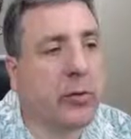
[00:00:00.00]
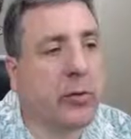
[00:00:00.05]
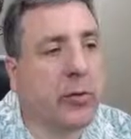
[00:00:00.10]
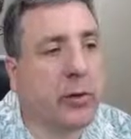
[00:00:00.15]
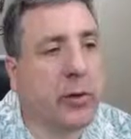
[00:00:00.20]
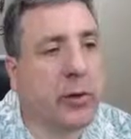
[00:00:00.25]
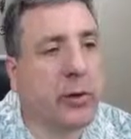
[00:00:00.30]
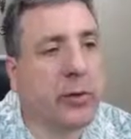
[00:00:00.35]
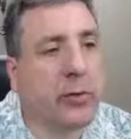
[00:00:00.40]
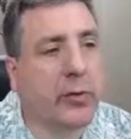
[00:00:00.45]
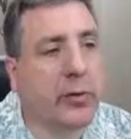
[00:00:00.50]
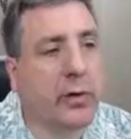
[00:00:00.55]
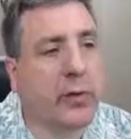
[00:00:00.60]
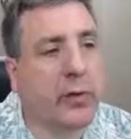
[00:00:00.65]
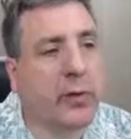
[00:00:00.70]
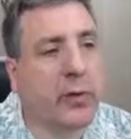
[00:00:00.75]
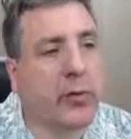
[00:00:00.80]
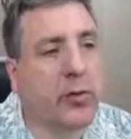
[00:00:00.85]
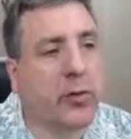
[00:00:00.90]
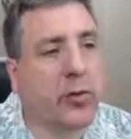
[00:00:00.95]
can see
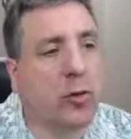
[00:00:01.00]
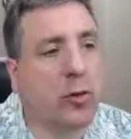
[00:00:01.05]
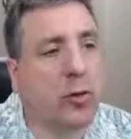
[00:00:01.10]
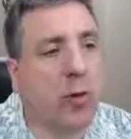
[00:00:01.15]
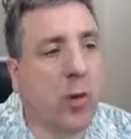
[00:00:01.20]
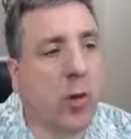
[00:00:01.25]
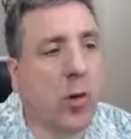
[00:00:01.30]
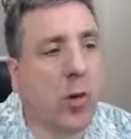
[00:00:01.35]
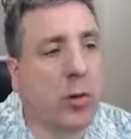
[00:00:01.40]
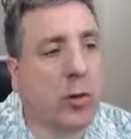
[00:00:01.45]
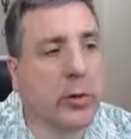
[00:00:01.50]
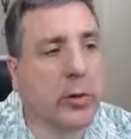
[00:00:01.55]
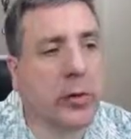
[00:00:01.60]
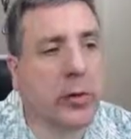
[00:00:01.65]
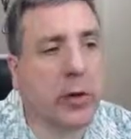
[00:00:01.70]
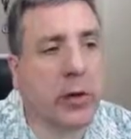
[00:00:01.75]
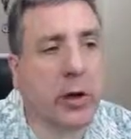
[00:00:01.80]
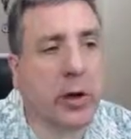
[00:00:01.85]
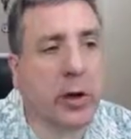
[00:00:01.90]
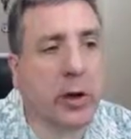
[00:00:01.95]
these two holes
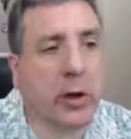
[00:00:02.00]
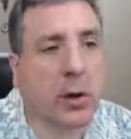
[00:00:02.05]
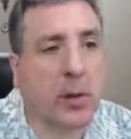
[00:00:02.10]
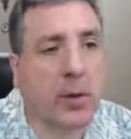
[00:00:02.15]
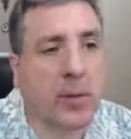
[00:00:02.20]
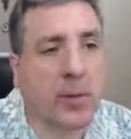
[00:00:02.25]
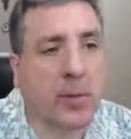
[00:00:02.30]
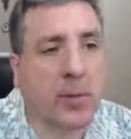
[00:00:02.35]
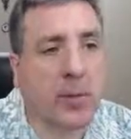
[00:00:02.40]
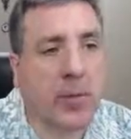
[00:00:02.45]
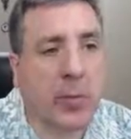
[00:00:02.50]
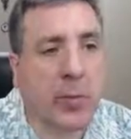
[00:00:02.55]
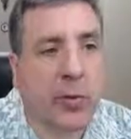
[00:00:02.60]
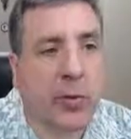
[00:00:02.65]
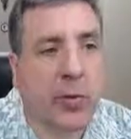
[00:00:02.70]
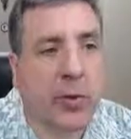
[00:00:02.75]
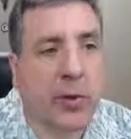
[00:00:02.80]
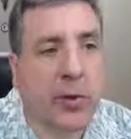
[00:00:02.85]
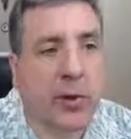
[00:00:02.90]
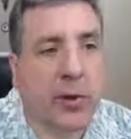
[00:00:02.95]
here.
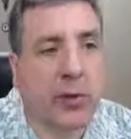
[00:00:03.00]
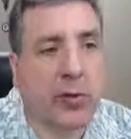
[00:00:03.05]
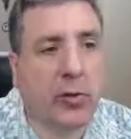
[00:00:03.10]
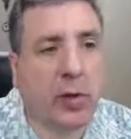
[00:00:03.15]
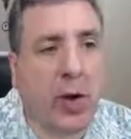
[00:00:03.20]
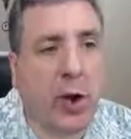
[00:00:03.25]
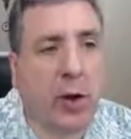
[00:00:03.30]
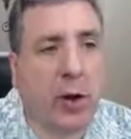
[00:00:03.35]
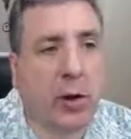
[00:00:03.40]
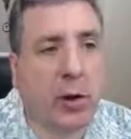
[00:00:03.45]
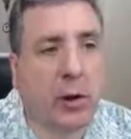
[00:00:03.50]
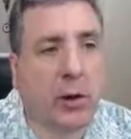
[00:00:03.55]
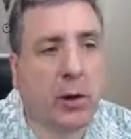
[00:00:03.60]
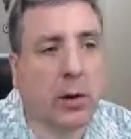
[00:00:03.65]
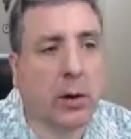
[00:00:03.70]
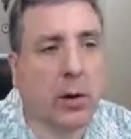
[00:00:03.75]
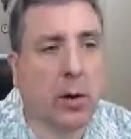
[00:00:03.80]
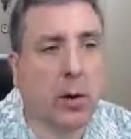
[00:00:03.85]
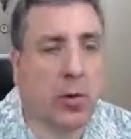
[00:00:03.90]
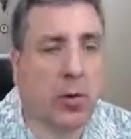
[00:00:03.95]
These are
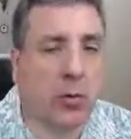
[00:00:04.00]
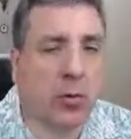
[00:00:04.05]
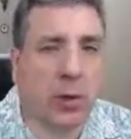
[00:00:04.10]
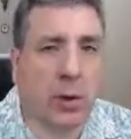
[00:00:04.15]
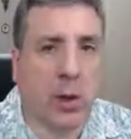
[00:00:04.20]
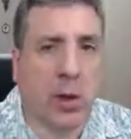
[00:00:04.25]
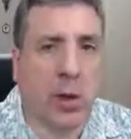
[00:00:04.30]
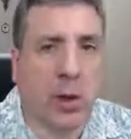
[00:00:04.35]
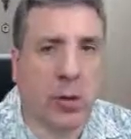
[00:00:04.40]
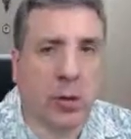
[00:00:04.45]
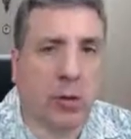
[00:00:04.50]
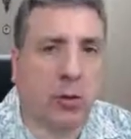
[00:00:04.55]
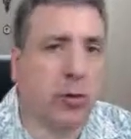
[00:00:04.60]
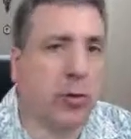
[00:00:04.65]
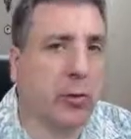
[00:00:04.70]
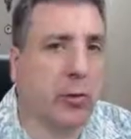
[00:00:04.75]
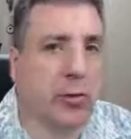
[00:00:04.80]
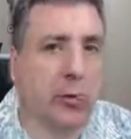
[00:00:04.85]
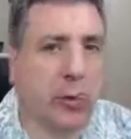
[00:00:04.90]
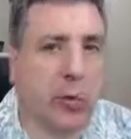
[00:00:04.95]
unique to the
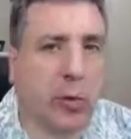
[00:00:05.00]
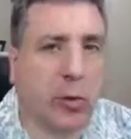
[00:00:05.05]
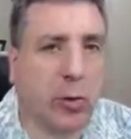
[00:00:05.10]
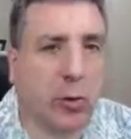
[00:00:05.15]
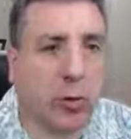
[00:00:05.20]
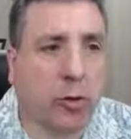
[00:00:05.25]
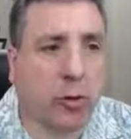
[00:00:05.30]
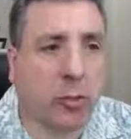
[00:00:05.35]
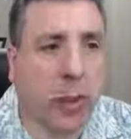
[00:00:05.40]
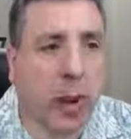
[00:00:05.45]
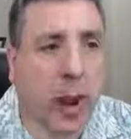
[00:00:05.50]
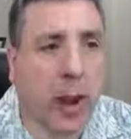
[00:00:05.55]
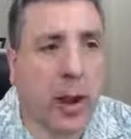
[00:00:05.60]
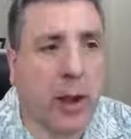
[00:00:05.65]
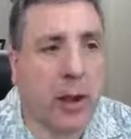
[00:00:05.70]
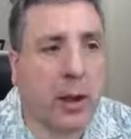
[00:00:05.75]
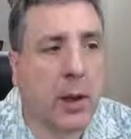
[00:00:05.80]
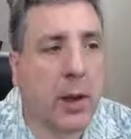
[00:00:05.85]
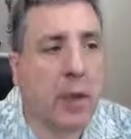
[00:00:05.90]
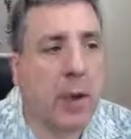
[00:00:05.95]
cervical spine,
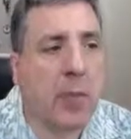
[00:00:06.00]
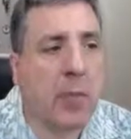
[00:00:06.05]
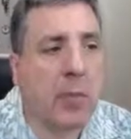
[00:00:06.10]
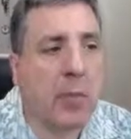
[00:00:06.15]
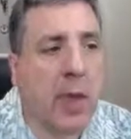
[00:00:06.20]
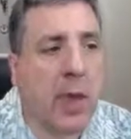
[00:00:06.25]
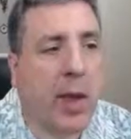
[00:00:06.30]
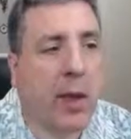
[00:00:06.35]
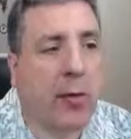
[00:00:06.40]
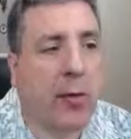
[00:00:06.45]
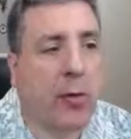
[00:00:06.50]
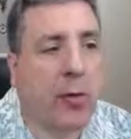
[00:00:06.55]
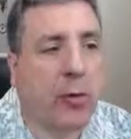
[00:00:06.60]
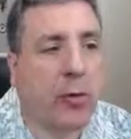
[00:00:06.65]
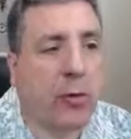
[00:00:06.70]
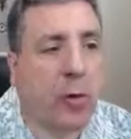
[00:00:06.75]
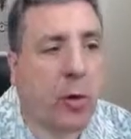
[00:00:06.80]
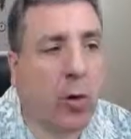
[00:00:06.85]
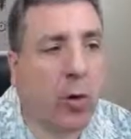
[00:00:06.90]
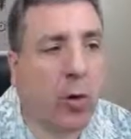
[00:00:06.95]
and those
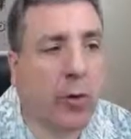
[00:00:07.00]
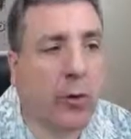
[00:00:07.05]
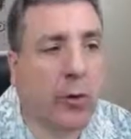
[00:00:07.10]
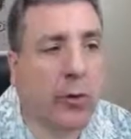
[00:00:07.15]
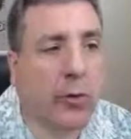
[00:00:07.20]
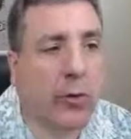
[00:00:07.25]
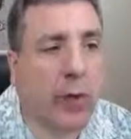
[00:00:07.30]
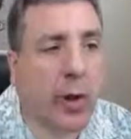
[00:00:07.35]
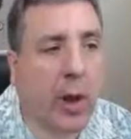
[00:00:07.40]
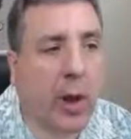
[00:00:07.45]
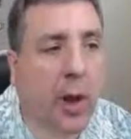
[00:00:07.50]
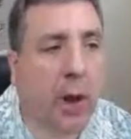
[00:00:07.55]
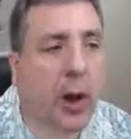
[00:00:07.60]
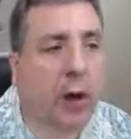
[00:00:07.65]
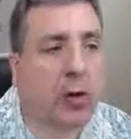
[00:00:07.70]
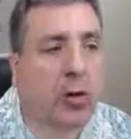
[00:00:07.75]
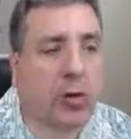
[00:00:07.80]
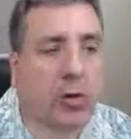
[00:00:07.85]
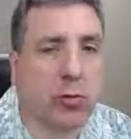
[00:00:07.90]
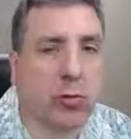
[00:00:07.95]
holes
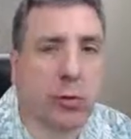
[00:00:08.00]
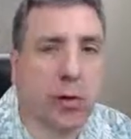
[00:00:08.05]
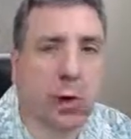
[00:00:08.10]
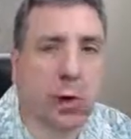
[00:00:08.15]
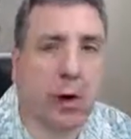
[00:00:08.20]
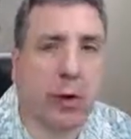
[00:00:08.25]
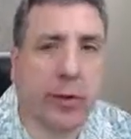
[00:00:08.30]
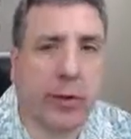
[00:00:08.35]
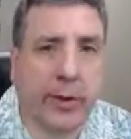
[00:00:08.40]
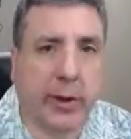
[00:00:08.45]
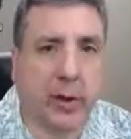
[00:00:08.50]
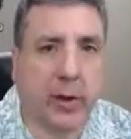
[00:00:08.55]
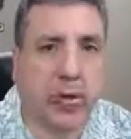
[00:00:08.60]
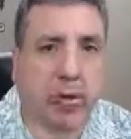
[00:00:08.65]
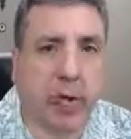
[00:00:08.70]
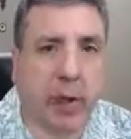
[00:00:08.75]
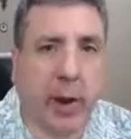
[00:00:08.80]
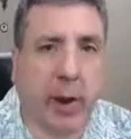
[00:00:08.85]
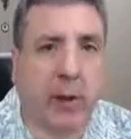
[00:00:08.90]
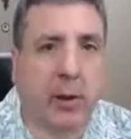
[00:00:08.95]
are called the
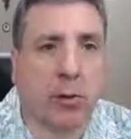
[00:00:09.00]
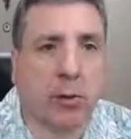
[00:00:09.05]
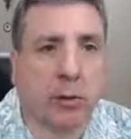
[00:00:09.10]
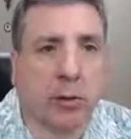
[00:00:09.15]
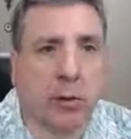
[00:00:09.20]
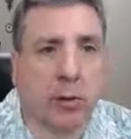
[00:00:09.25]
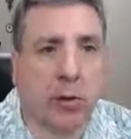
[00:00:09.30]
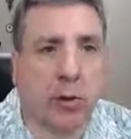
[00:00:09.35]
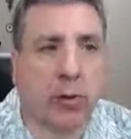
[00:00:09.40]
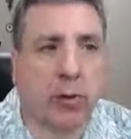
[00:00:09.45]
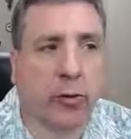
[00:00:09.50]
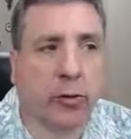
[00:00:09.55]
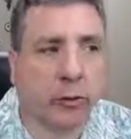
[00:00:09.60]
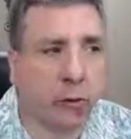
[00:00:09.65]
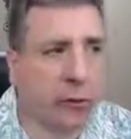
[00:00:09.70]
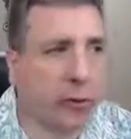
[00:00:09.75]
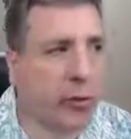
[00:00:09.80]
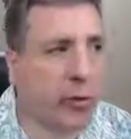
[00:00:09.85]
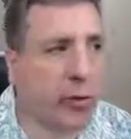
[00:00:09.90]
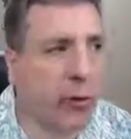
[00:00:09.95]
transverse
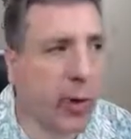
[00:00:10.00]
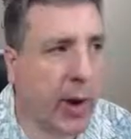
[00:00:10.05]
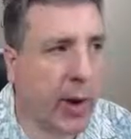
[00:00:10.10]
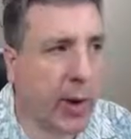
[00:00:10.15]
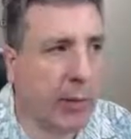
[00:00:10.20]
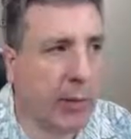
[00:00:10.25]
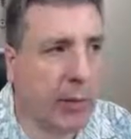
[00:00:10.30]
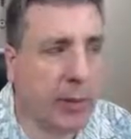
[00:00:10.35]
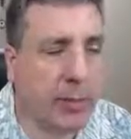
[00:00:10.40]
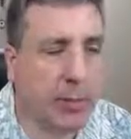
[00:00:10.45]
foramen.